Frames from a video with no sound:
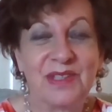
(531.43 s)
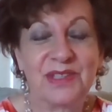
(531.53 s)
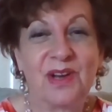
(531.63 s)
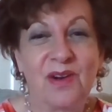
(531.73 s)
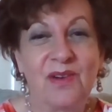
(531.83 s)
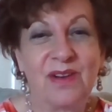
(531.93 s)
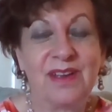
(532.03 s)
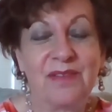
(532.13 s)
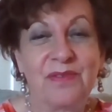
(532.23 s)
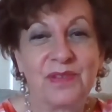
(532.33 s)
So if
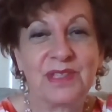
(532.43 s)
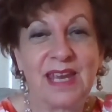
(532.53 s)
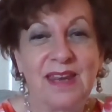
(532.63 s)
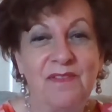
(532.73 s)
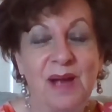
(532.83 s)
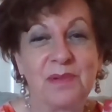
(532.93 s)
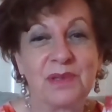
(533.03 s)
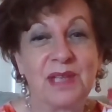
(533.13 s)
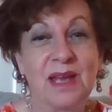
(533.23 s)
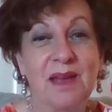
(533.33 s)
it was
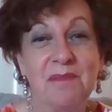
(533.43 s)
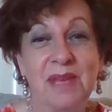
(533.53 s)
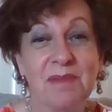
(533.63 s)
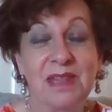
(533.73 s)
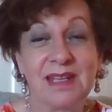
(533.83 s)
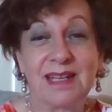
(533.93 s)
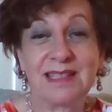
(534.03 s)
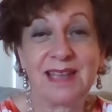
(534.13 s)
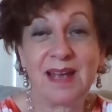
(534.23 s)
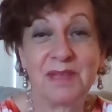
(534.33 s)
85%, maybe the next
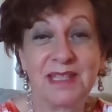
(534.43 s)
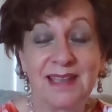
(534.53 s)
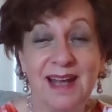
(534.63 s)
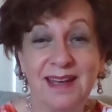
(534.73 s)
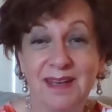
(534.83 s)
time it's 90.